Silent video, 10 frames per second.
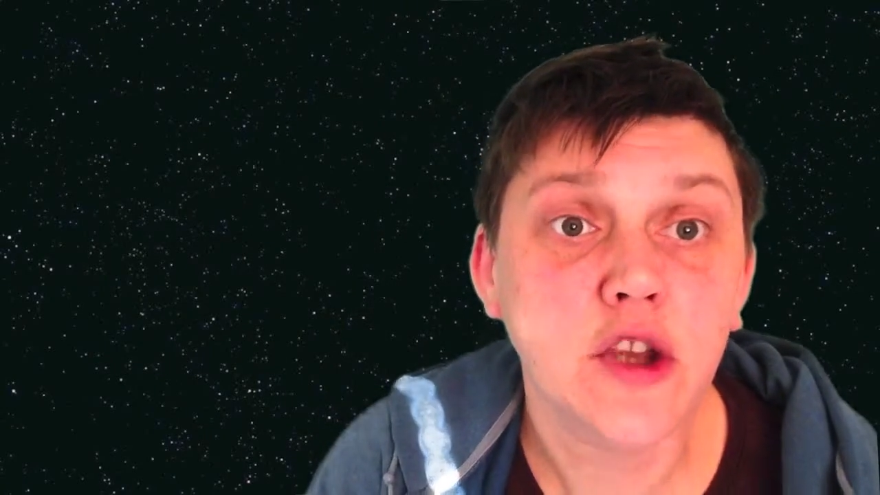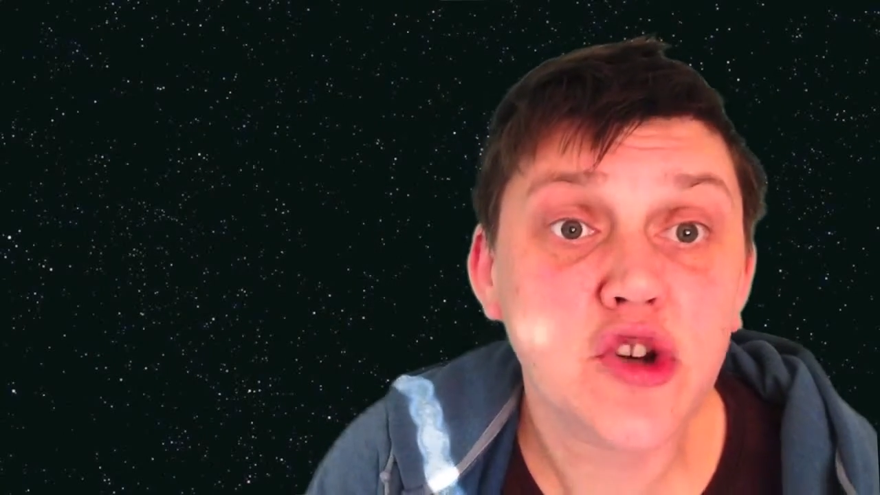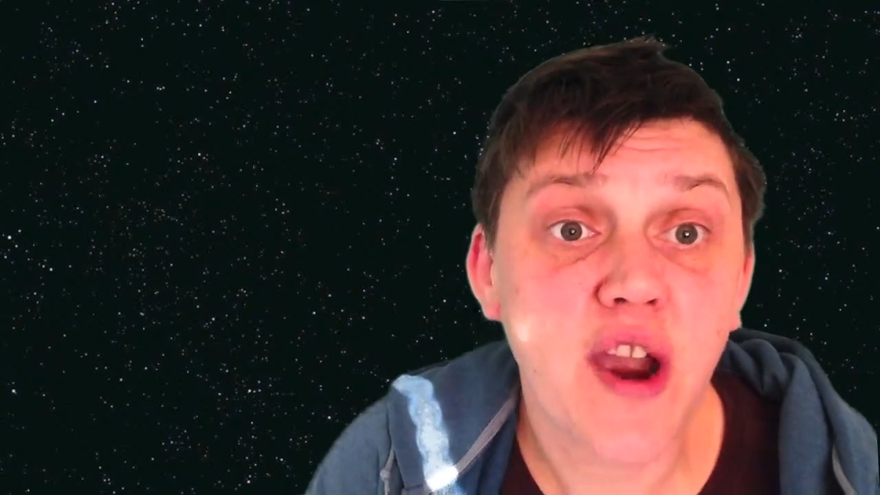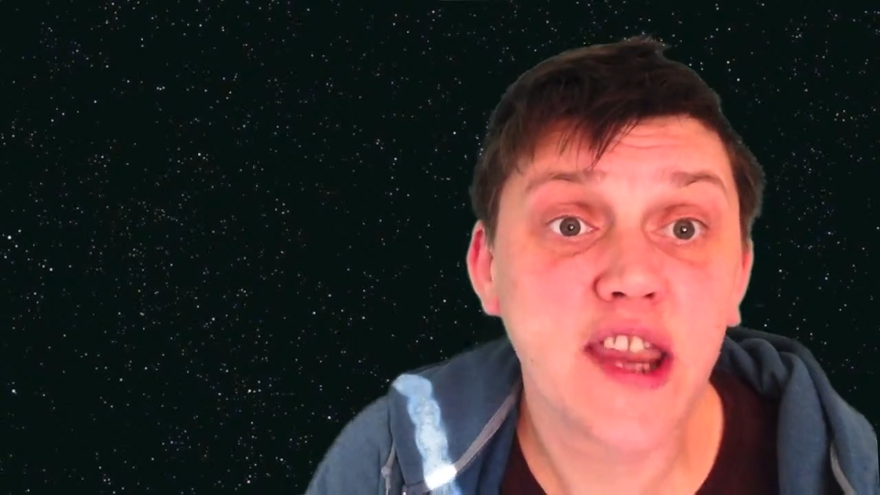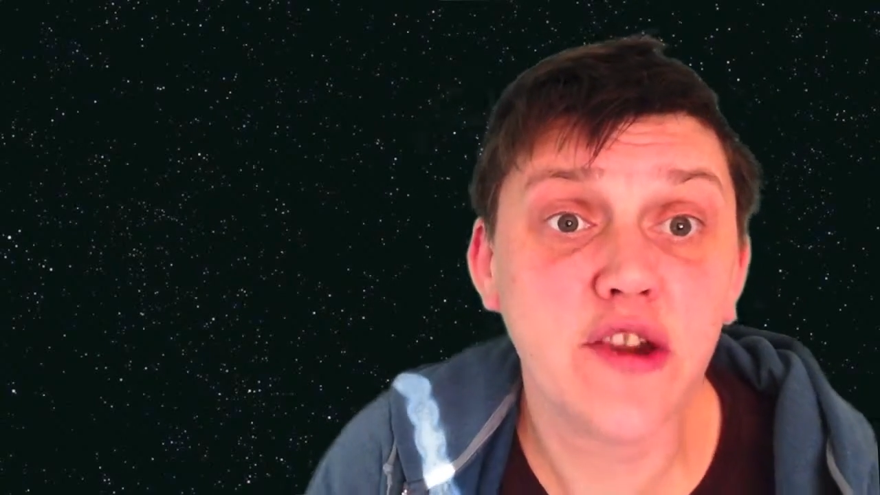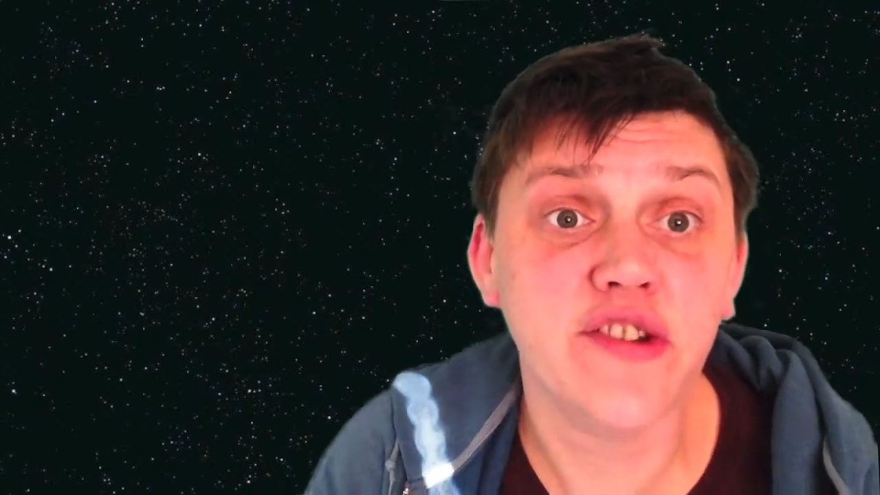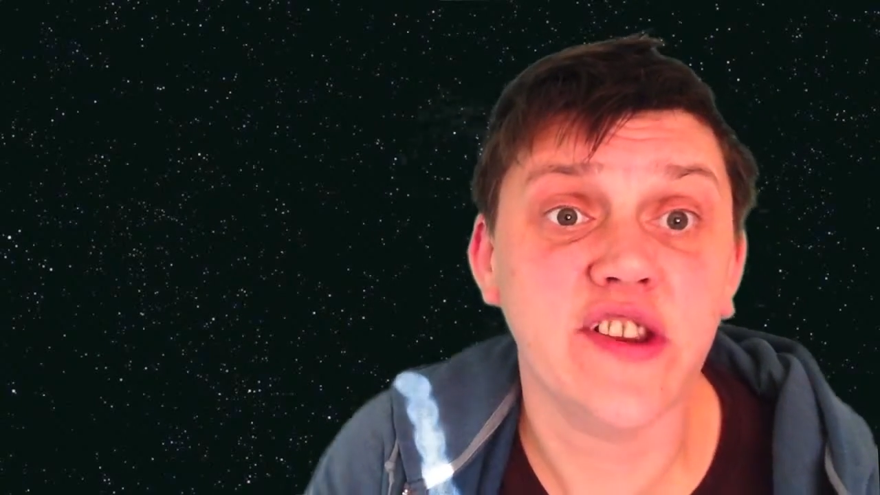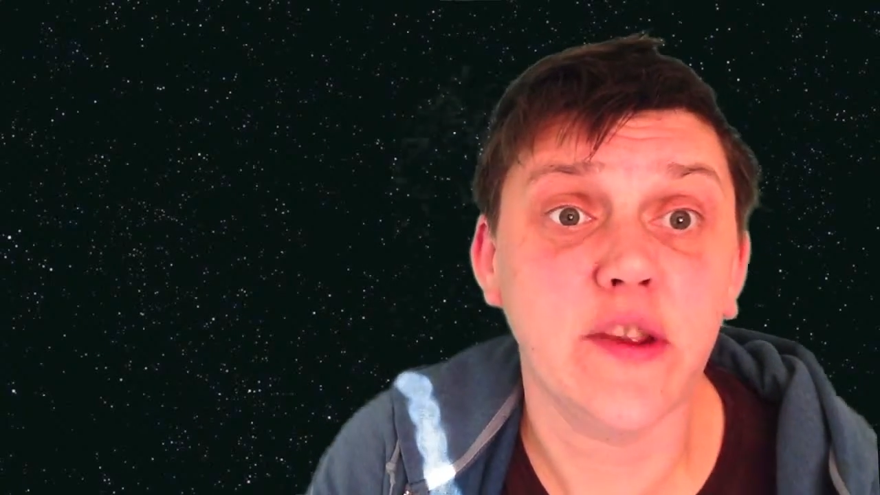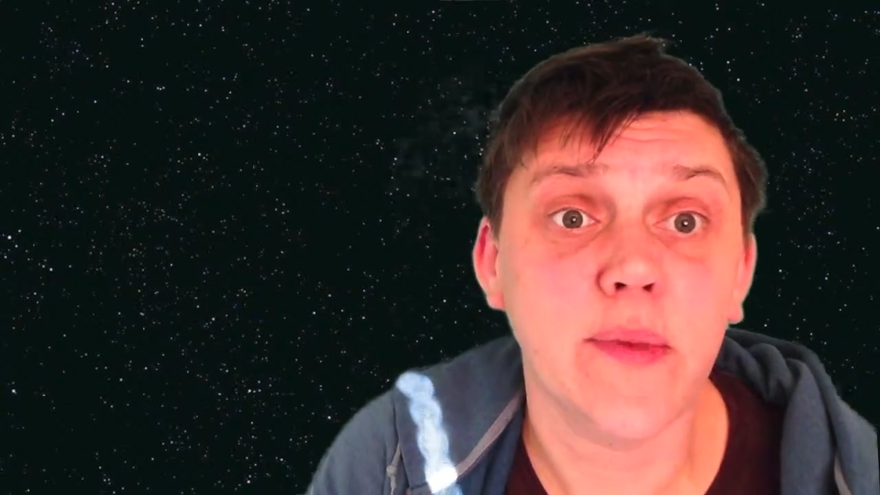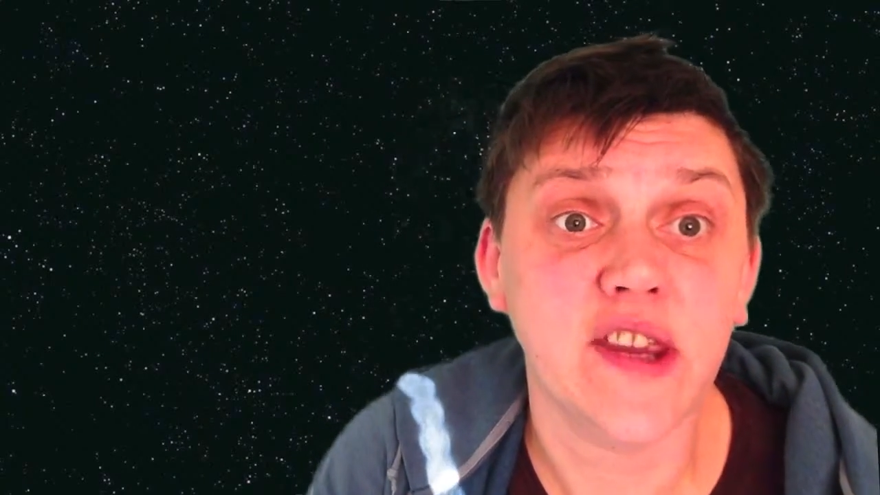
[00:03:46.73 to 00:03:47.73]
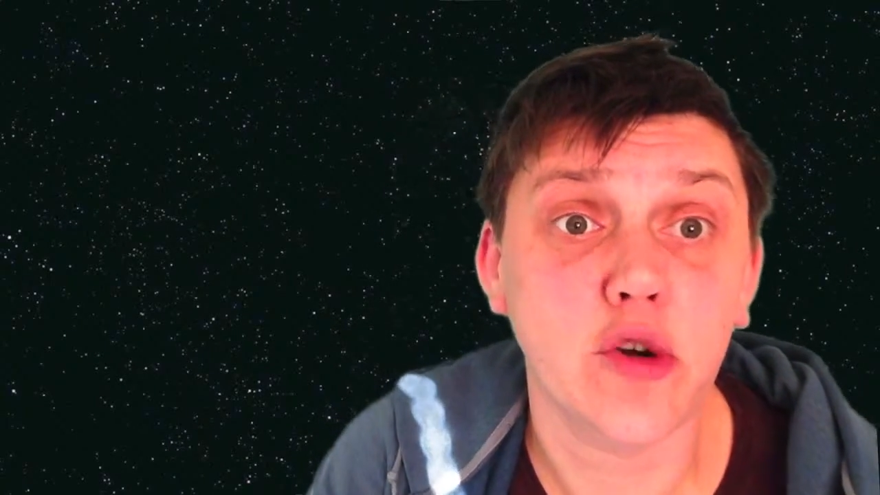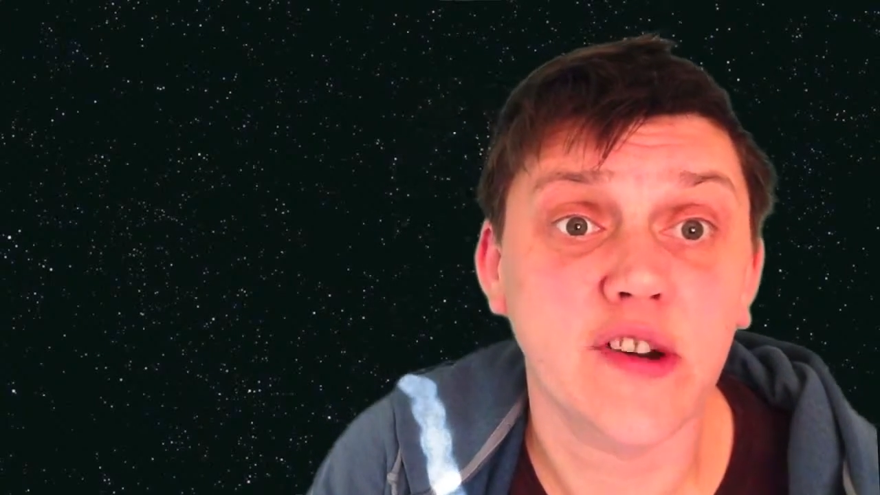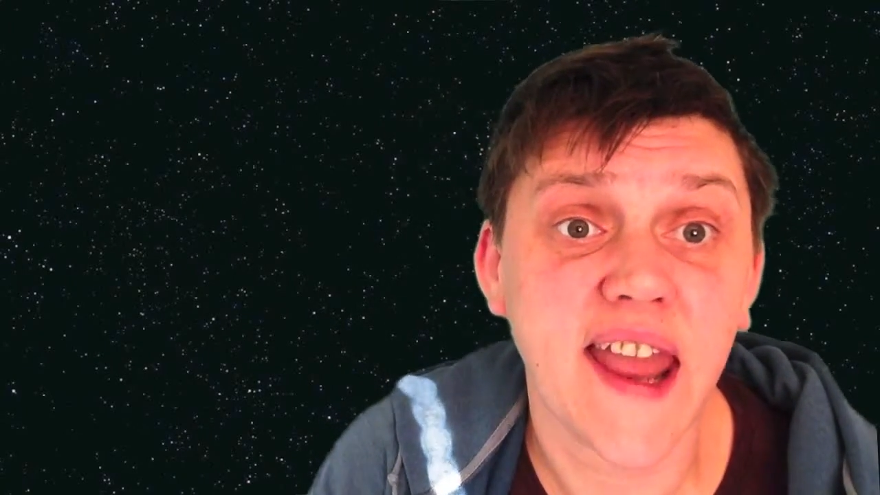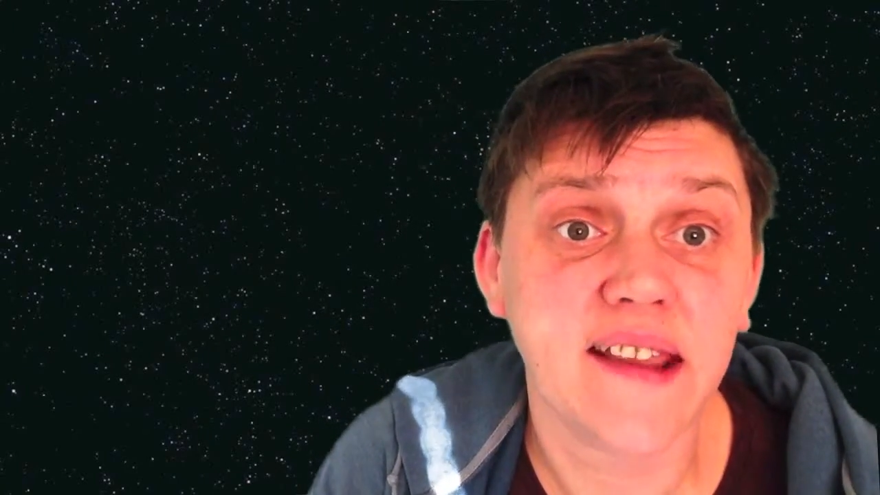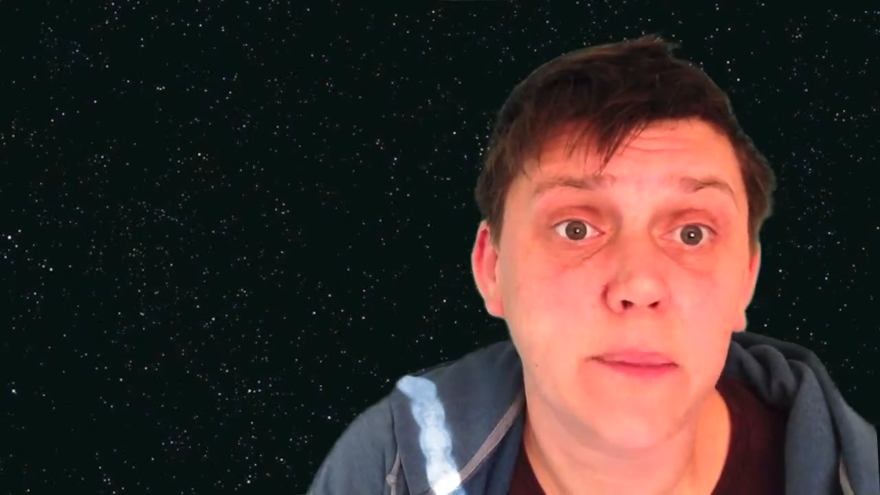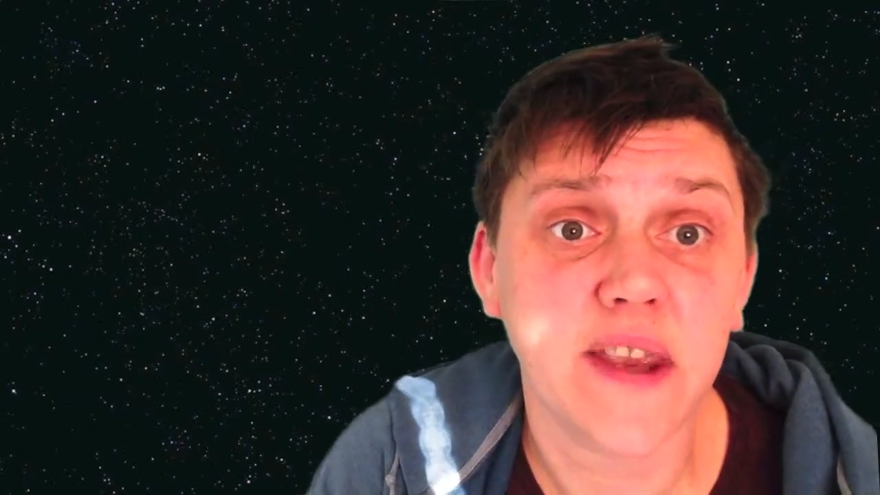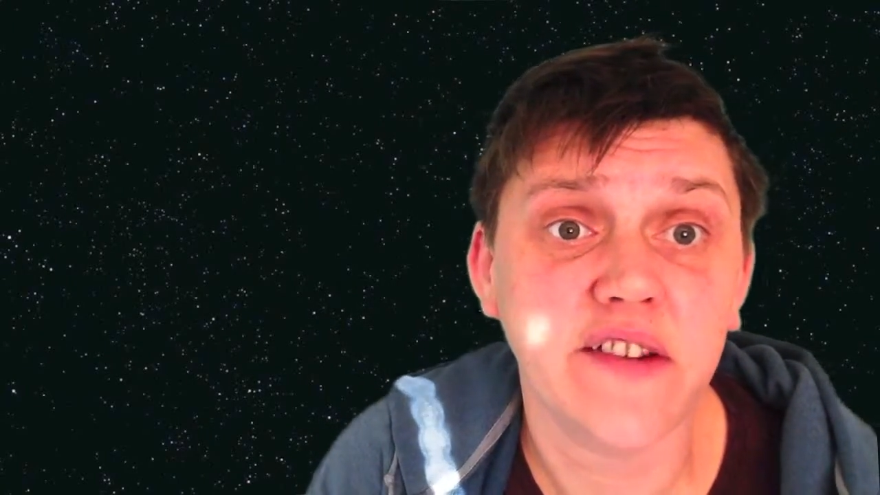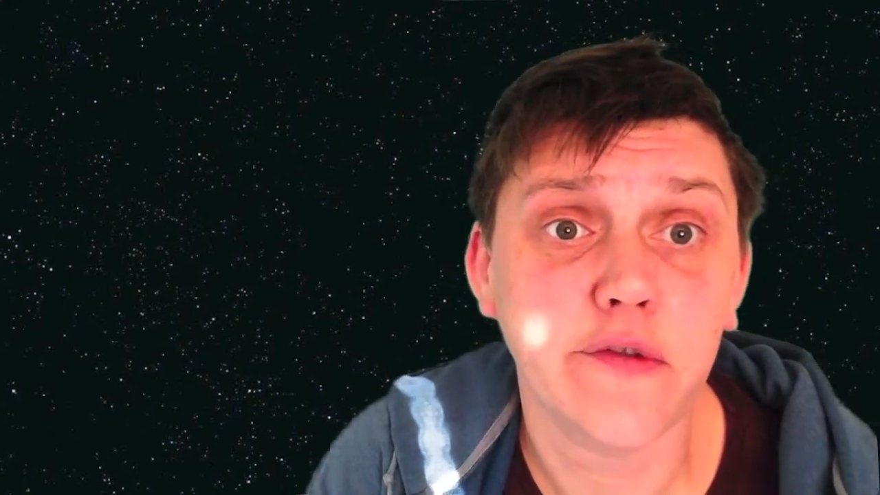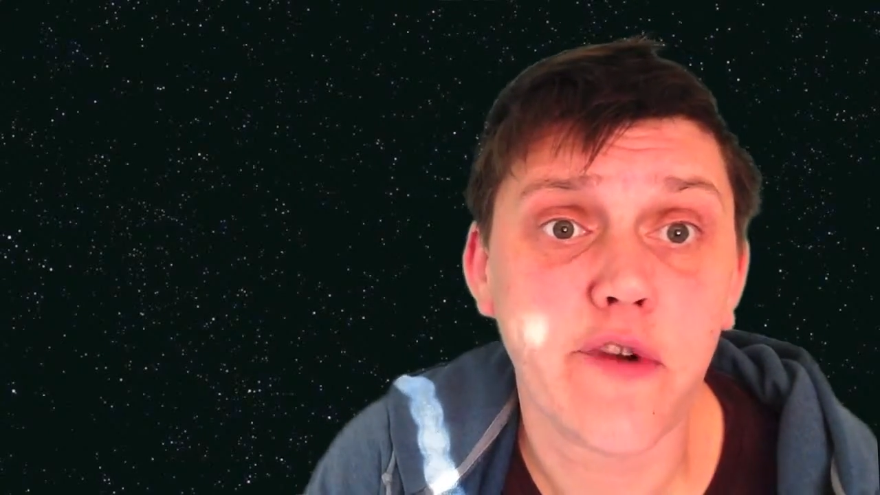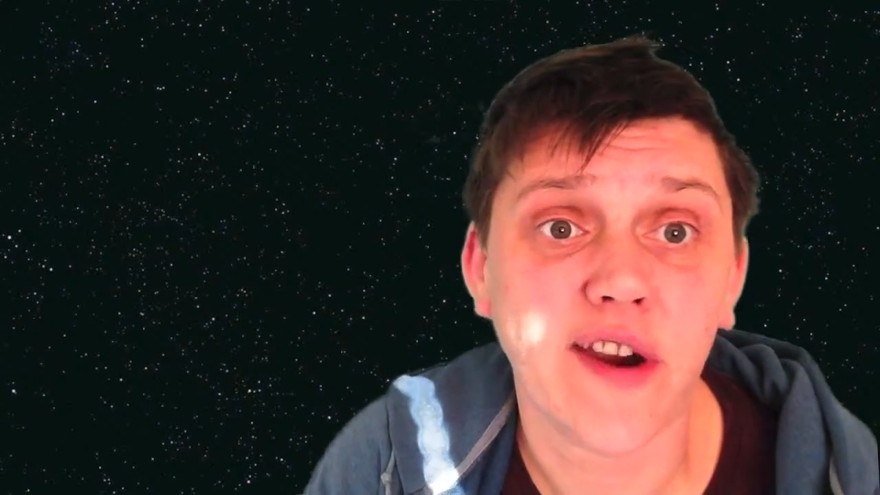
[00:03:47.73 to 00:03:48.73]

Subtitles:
Try using them in your next piece of